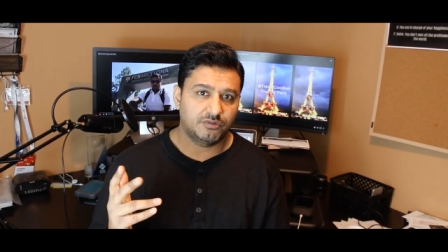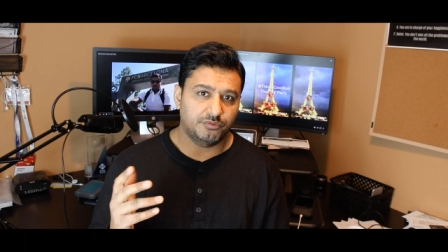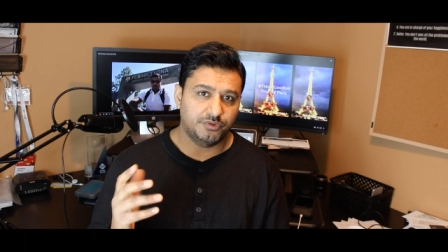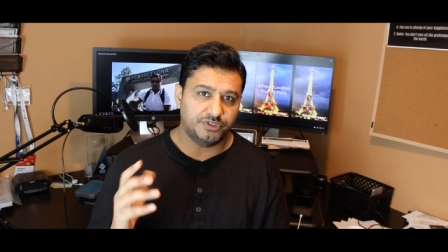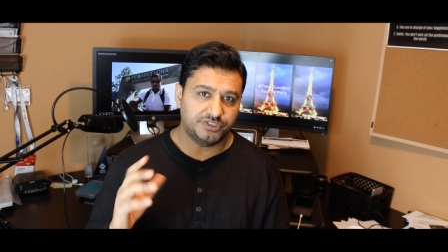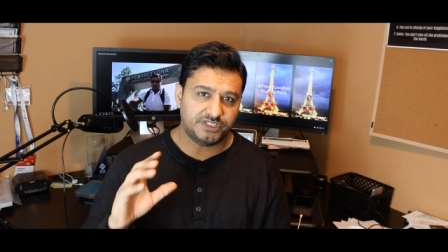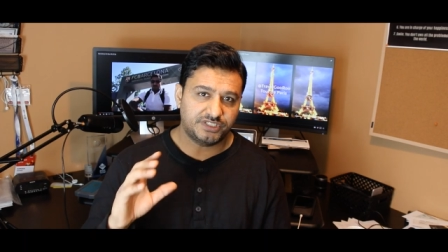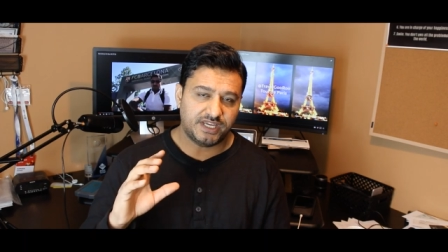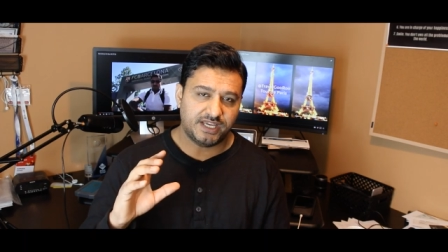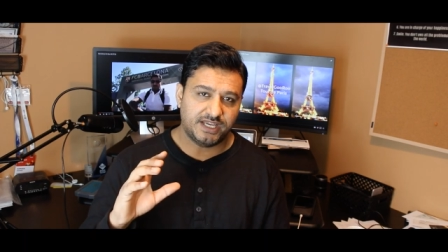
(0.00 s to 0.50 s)

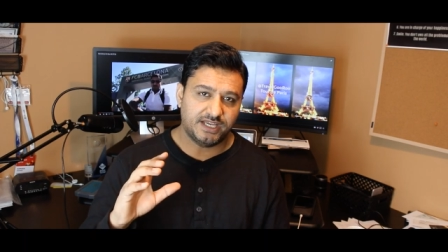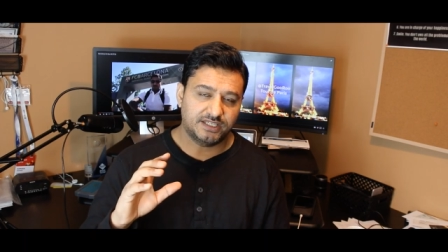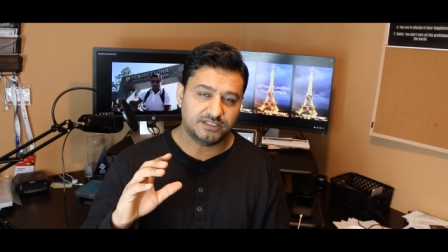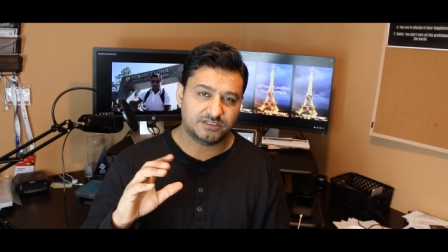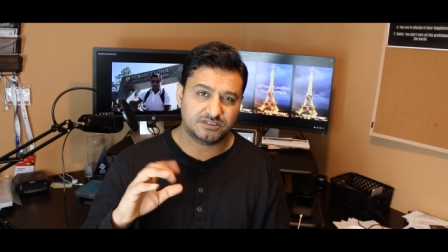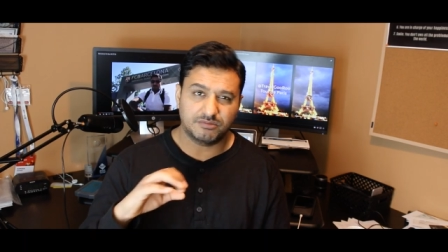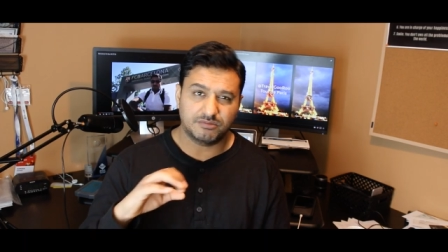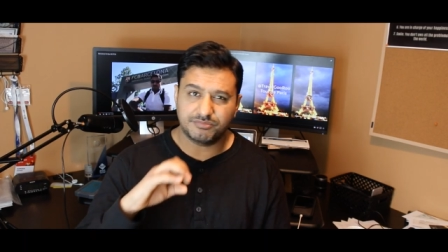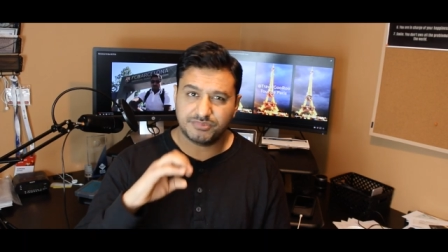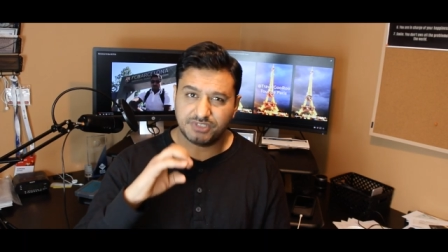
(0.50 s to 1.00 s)
which
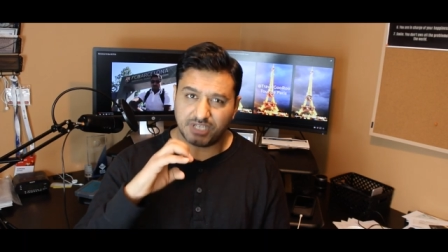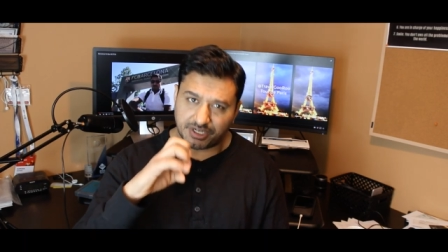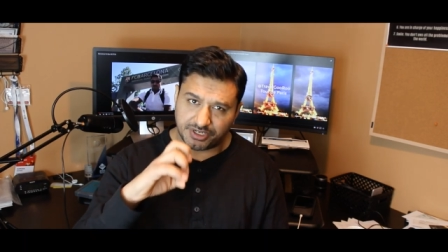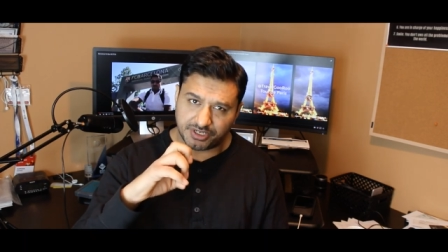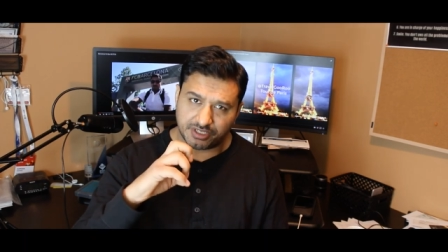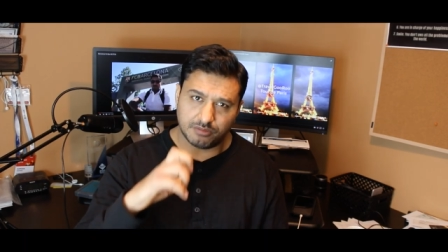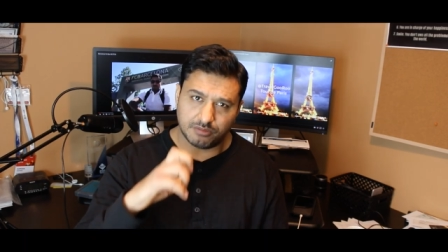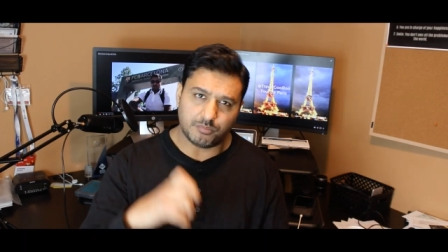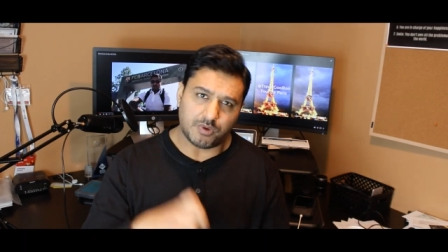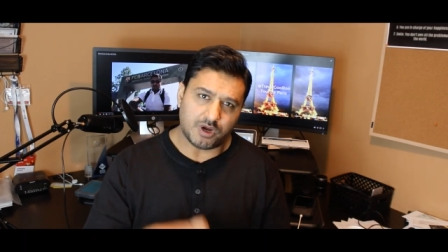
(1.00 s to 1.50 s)
has some
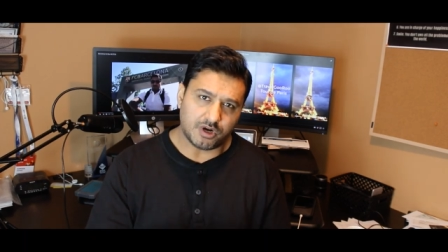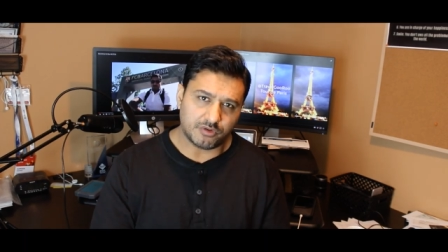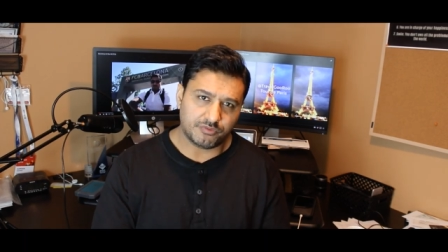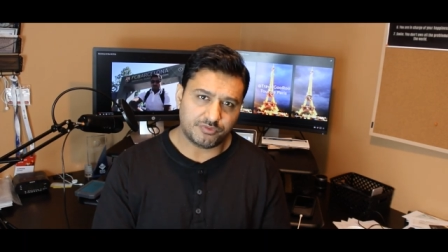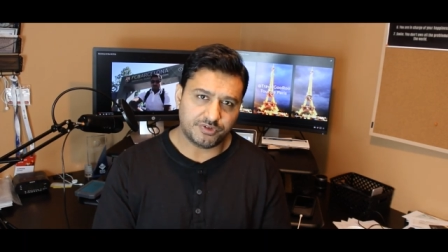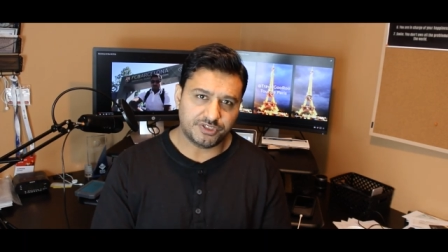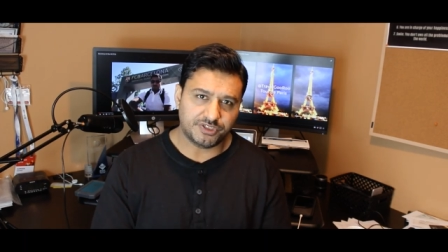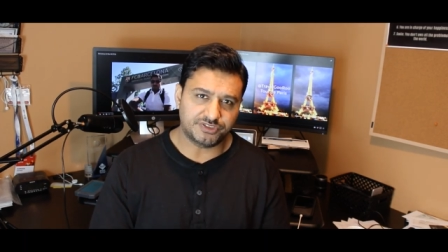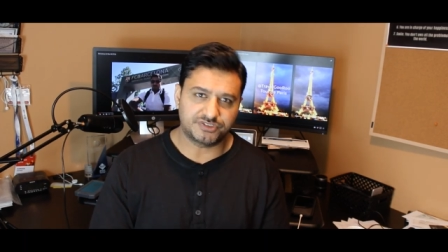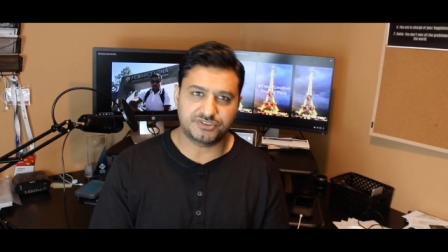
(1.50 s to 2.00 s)
technical part
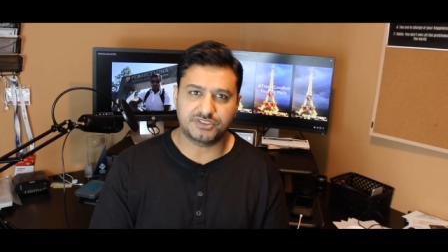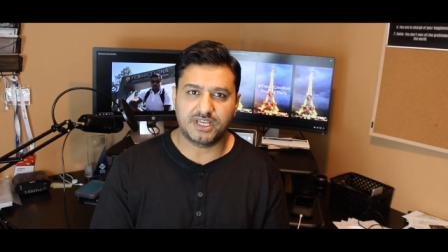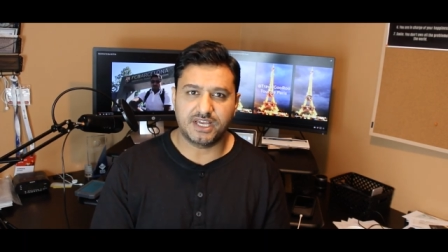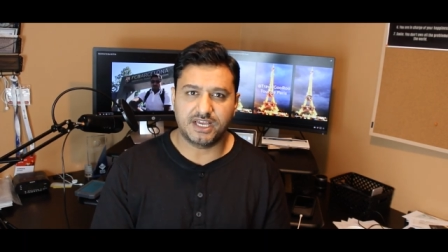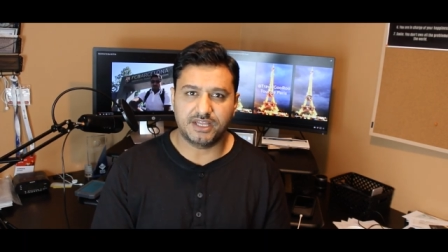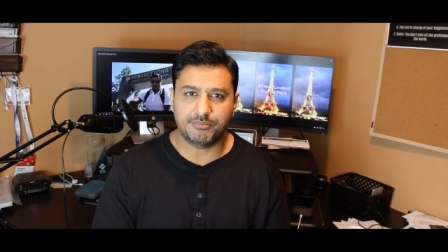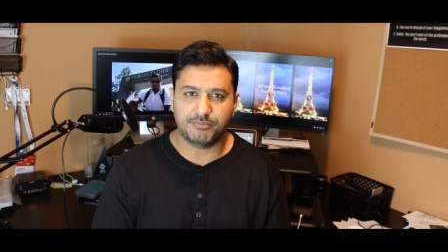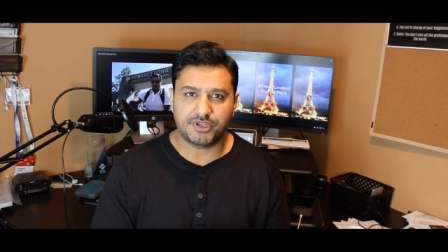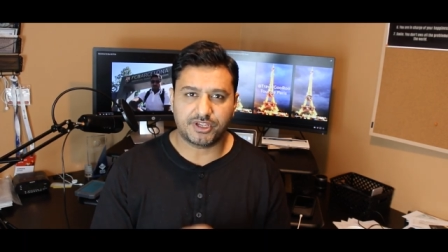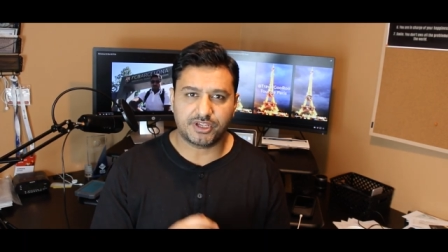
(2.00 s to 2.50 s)
of it, is
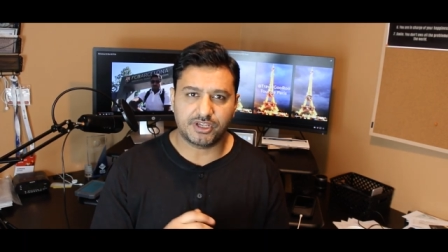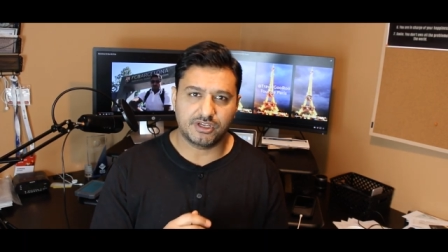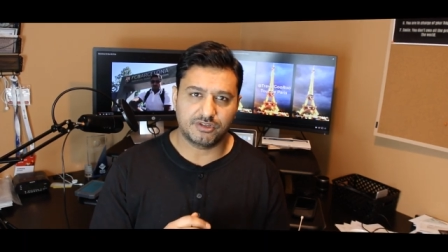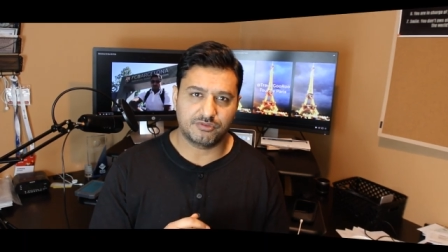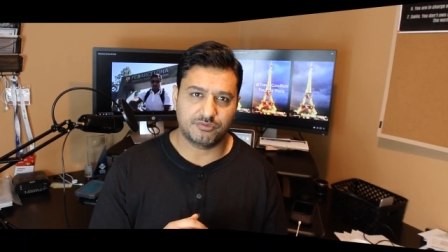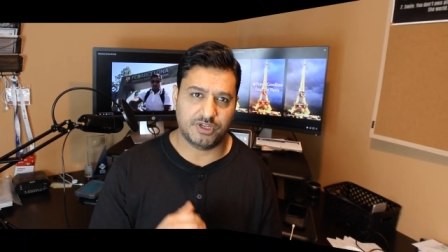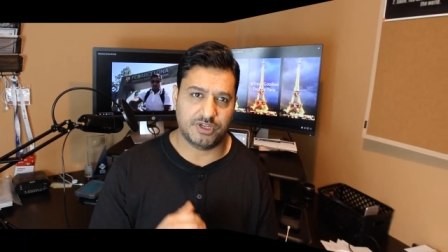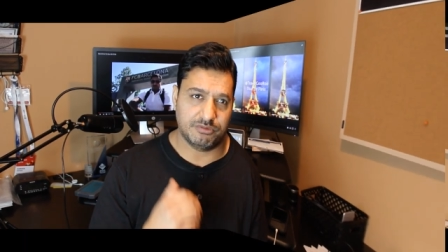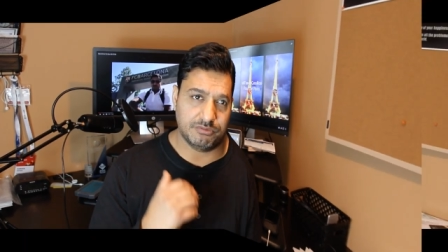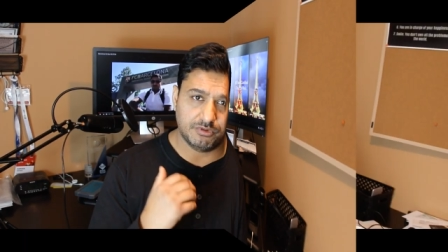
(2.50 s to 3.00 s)
that
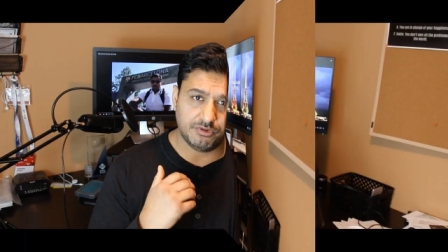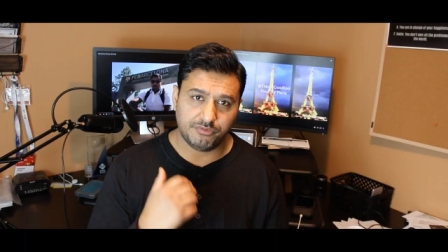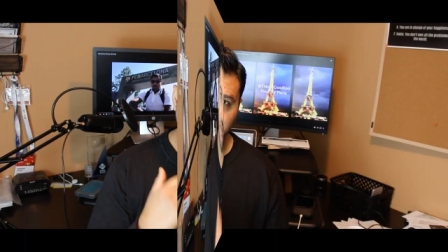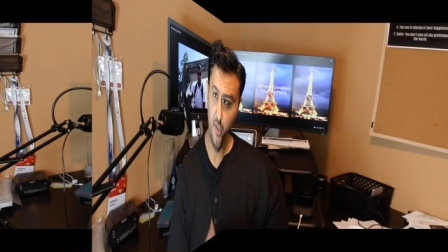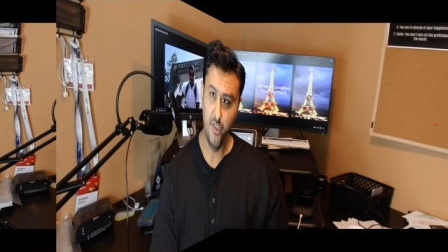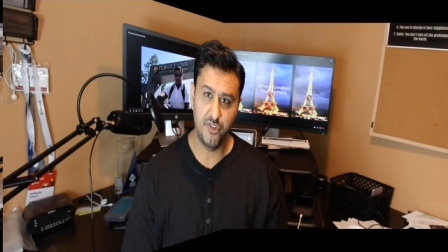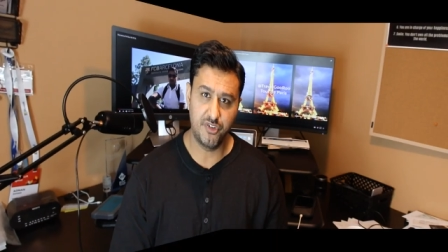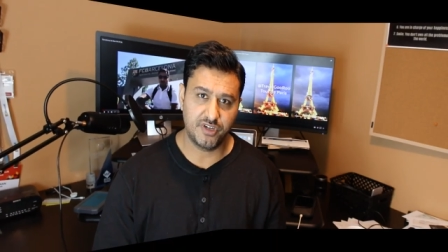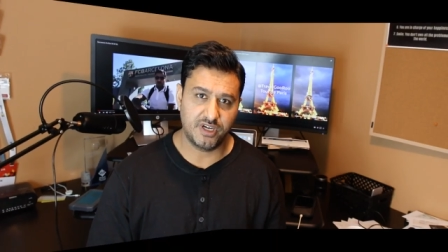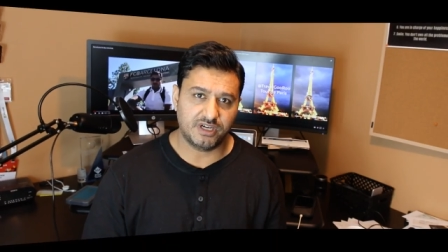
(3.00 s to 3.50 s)
because whenever
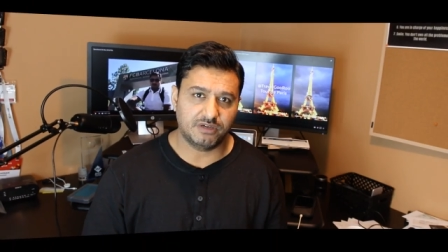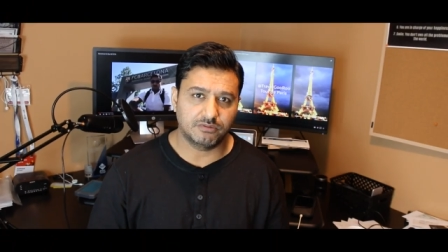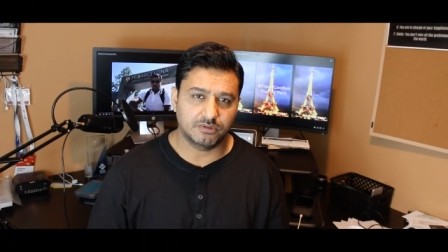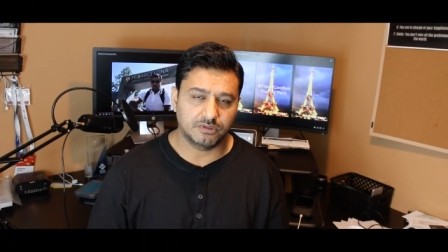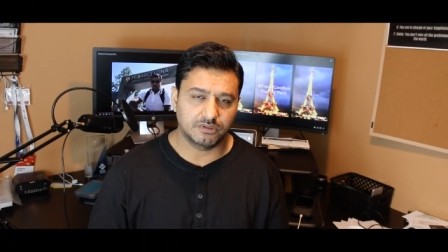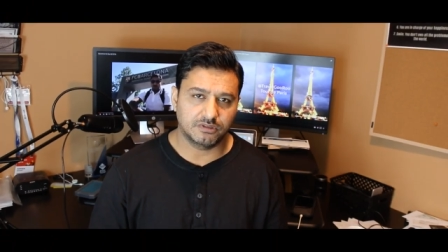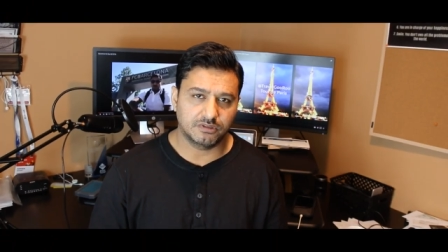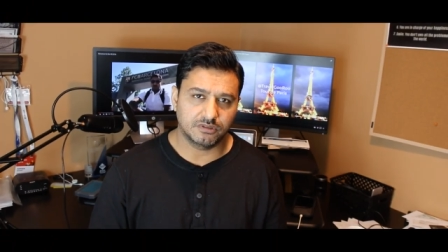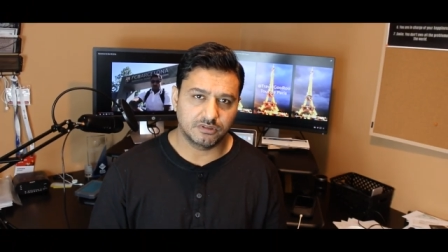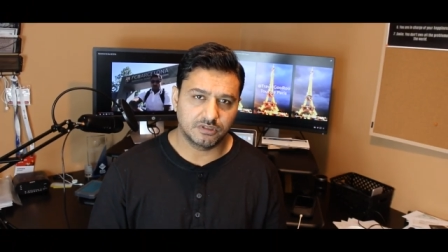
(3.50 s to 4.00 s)
we
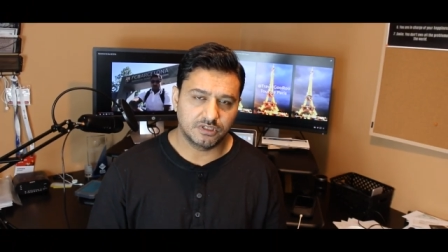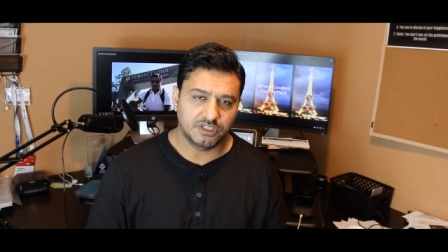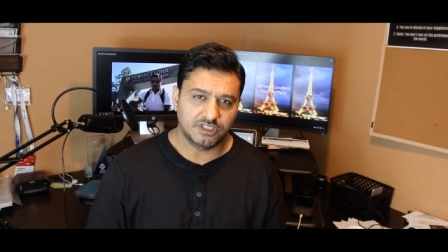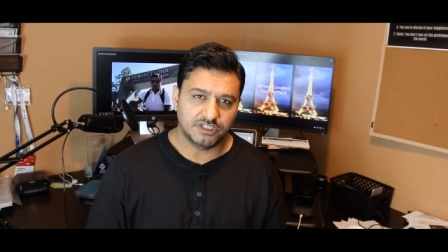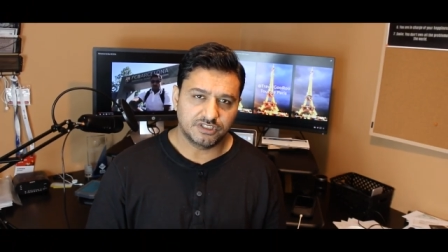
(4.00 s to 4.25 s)
travel,